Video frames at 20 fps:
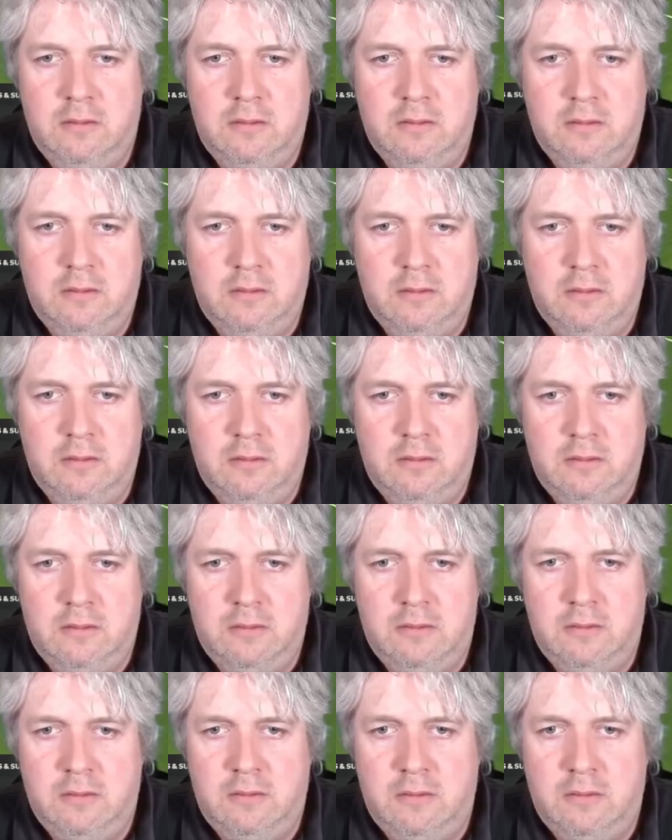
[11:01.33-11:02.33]

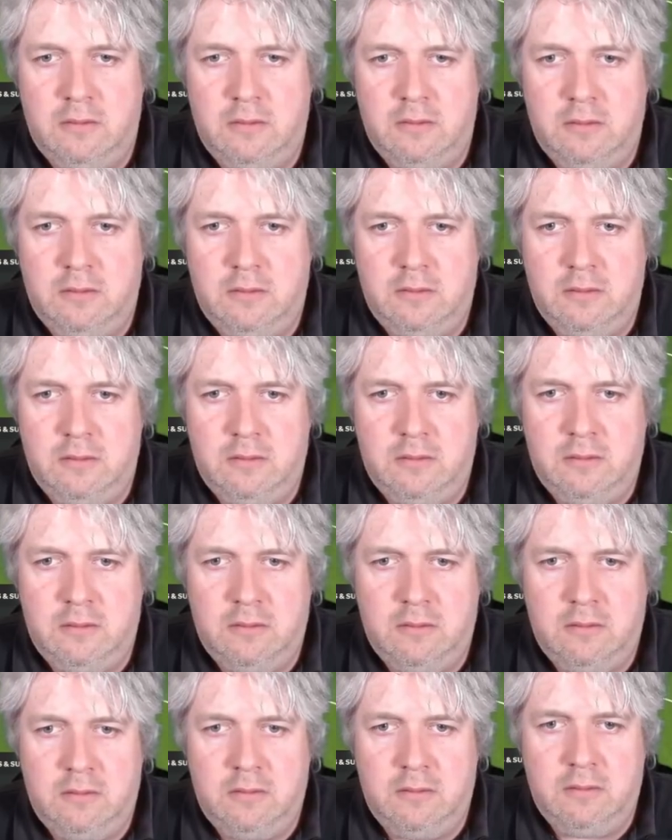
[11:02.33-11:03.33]

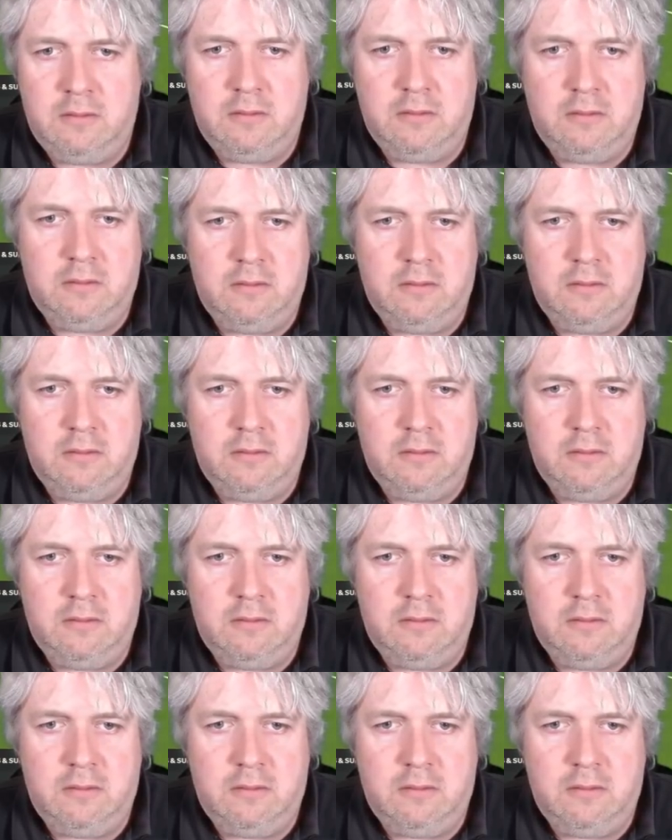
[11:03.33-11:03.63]
Nothing is said.